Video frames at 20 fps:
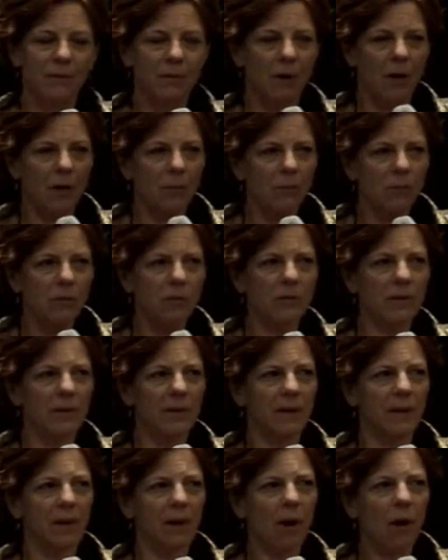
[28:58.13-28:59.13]
are
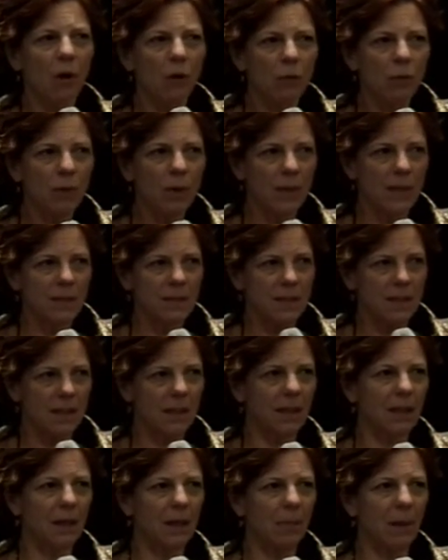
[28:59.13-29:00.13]
moving always
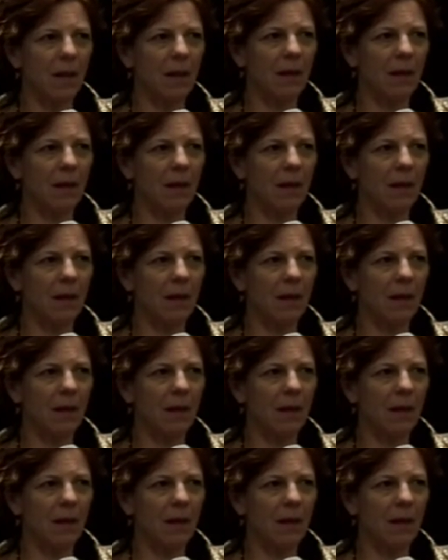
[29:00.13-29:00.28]
thinking about